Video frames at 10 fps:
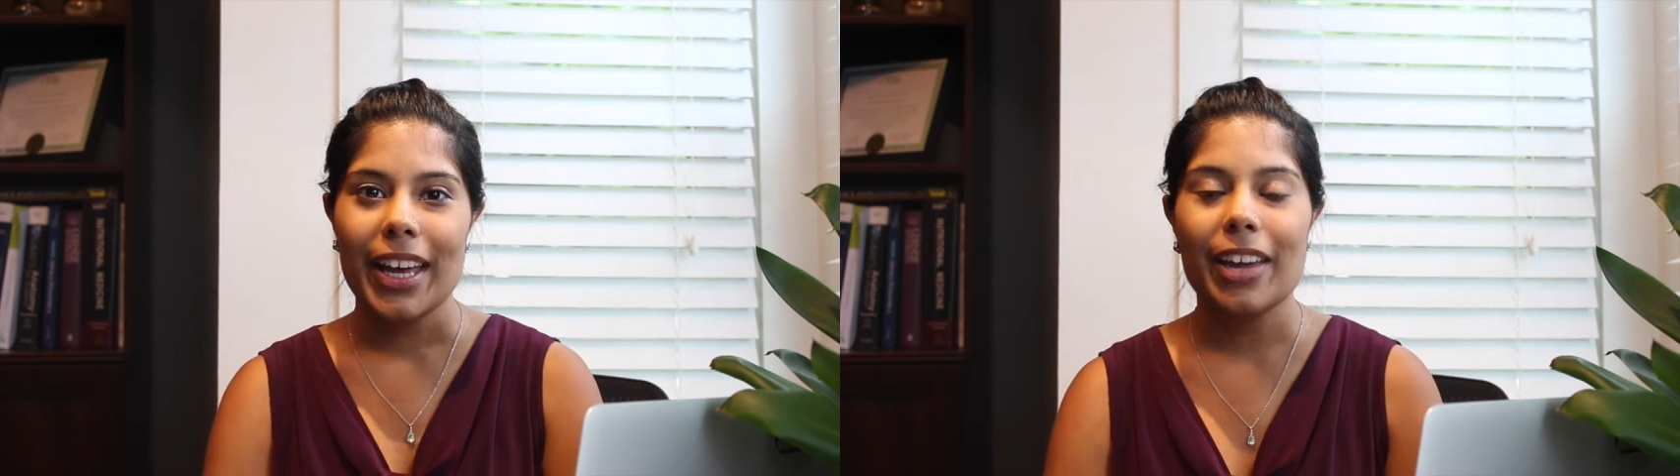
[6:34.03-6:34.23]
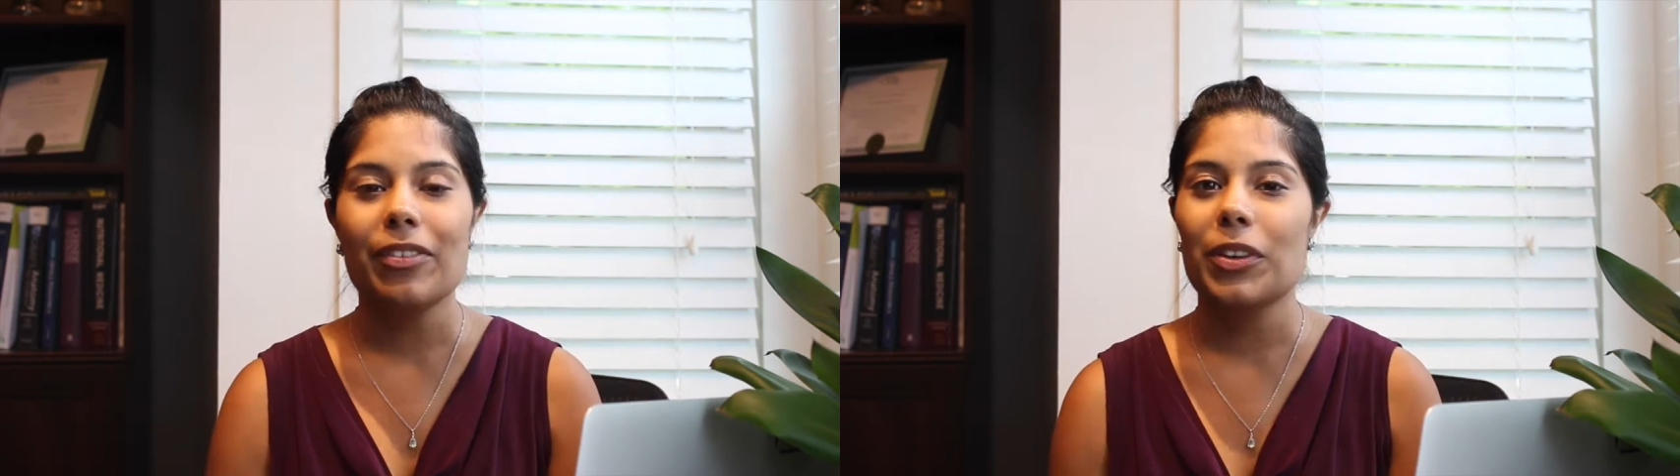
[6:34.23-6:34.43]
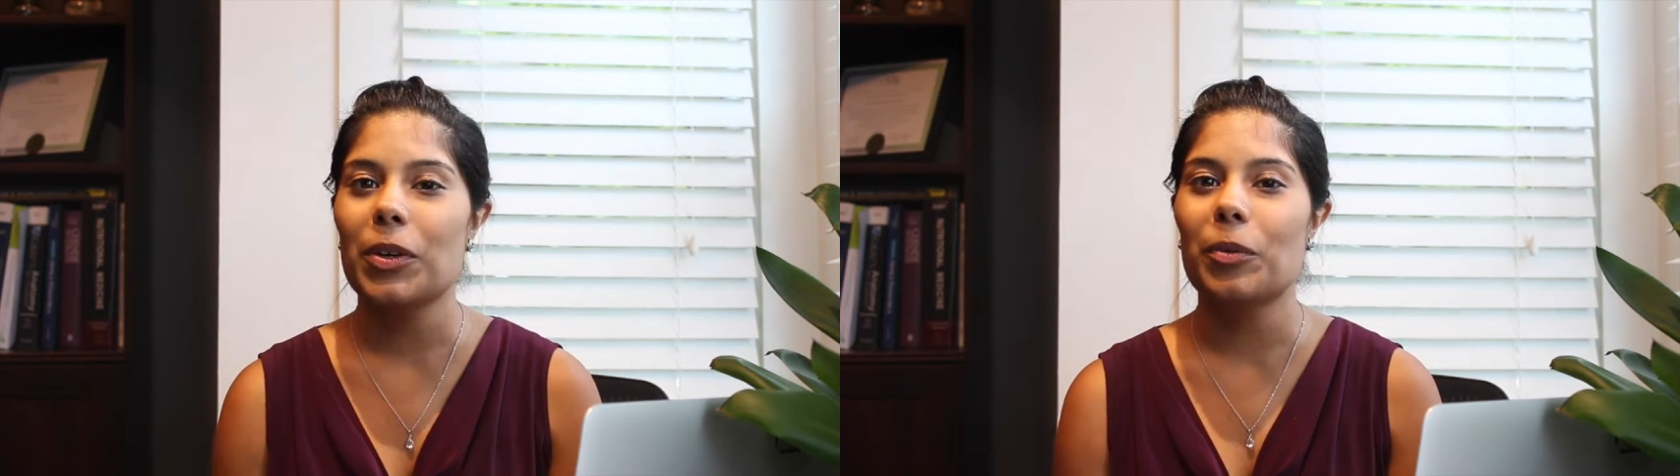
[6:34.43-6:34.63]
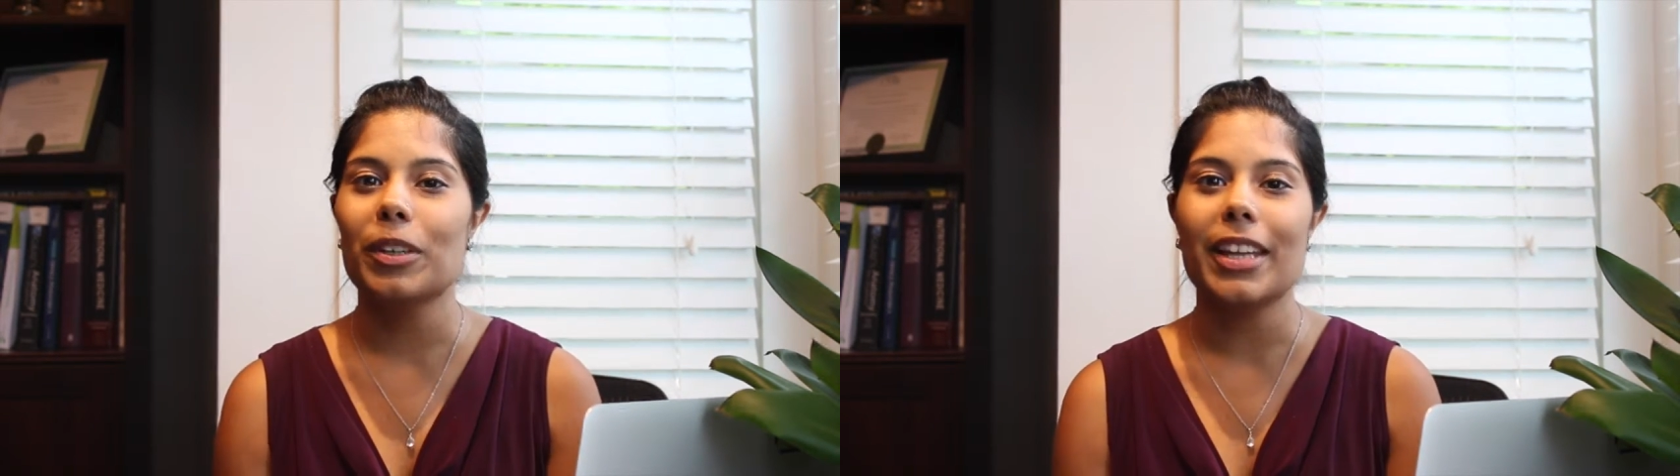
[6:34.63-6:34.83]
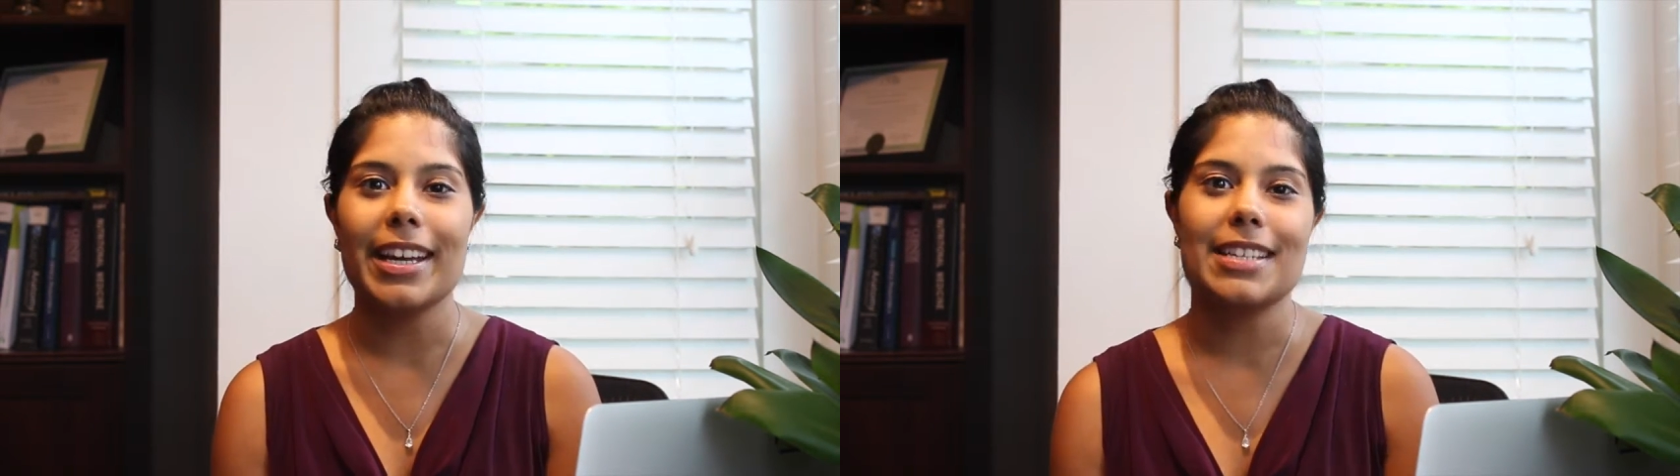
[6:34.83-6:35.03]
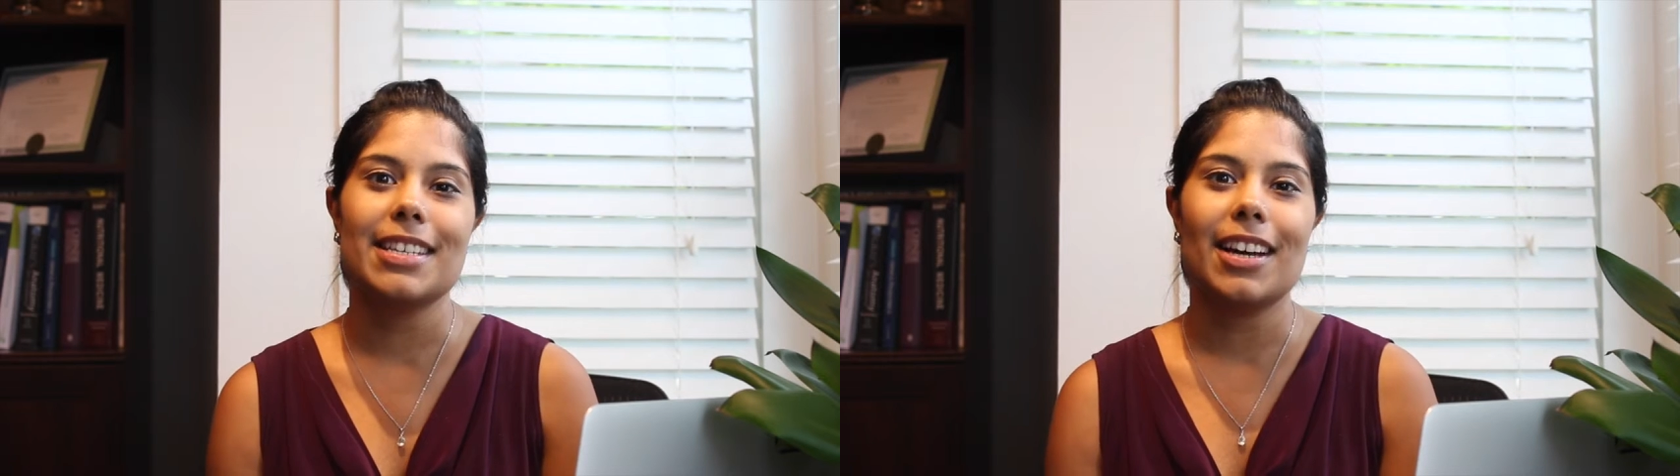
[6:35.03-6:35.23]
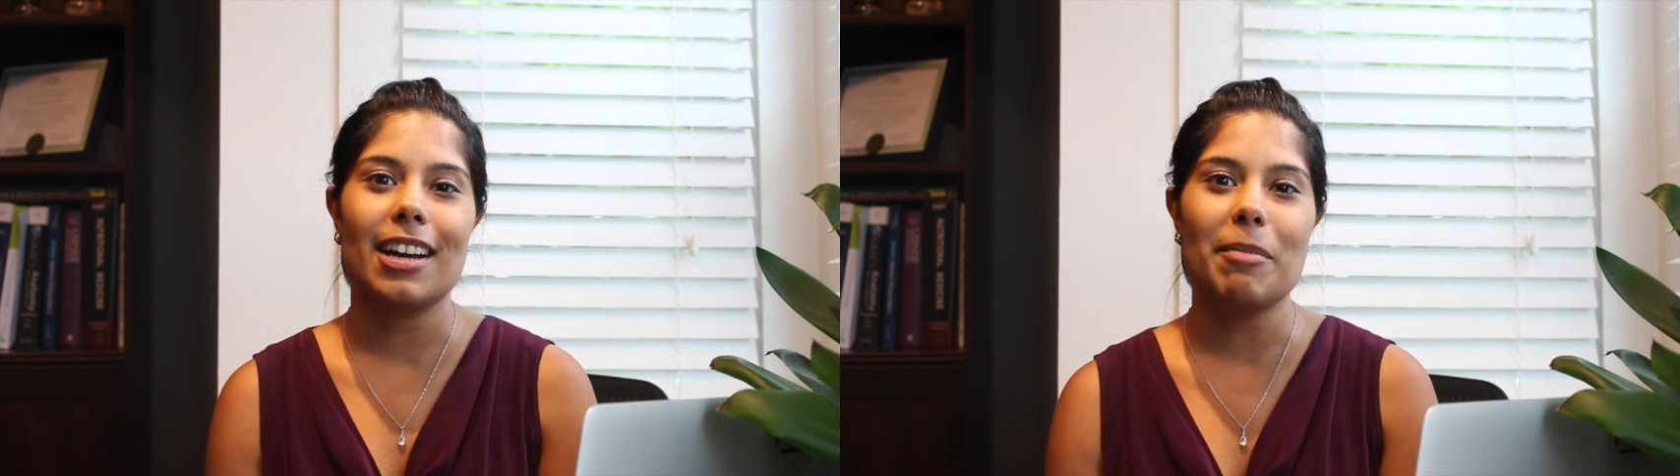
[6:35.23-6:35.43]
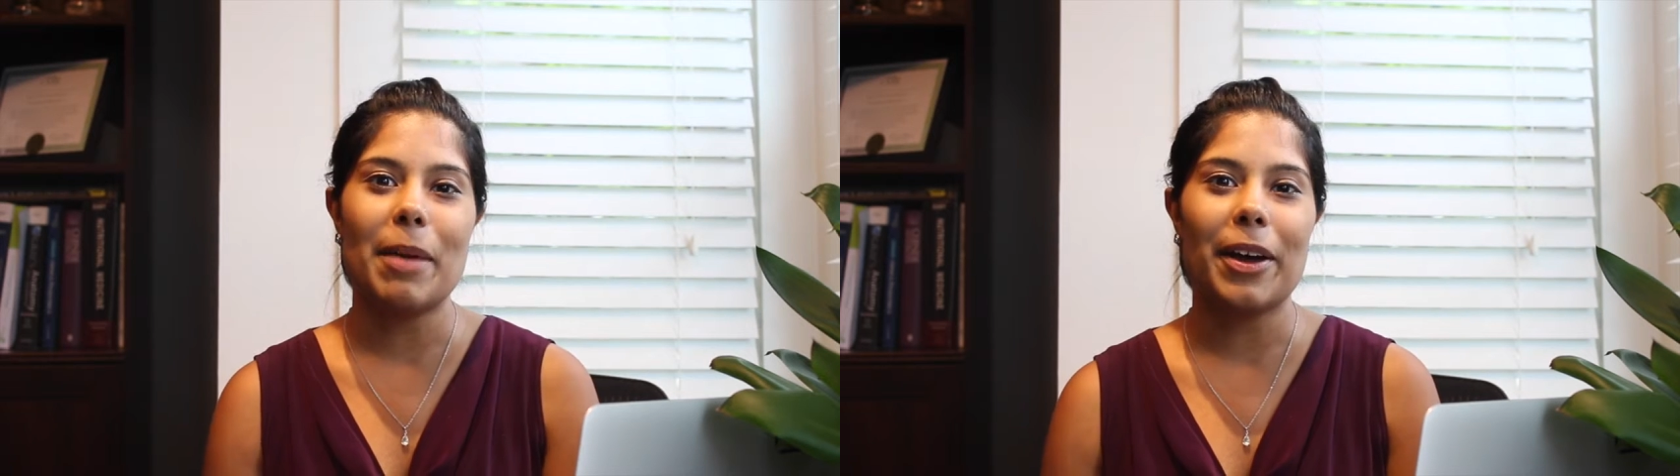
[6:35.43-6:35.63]
if you would like to
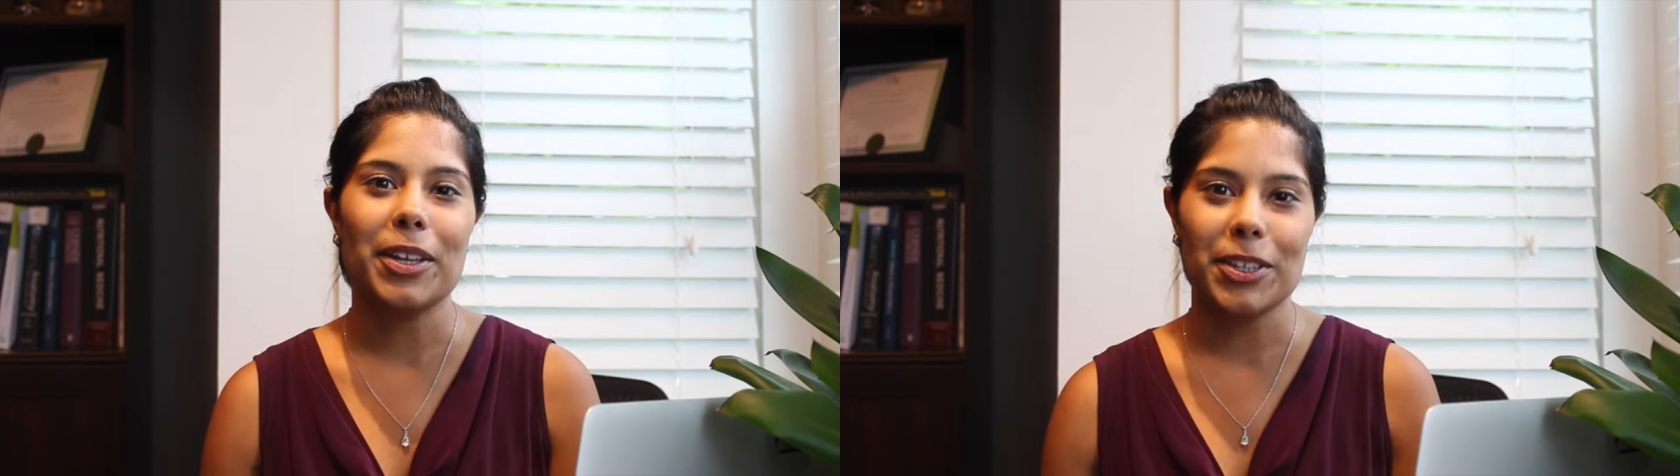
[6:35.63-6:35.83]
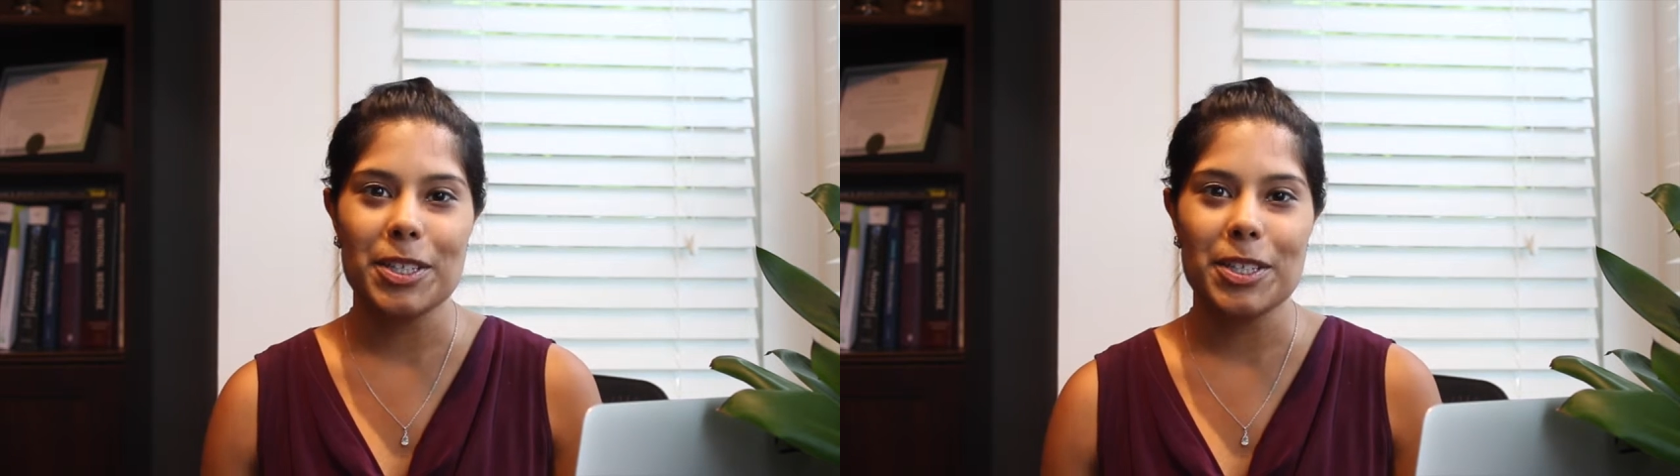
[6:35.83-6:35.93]
talk about your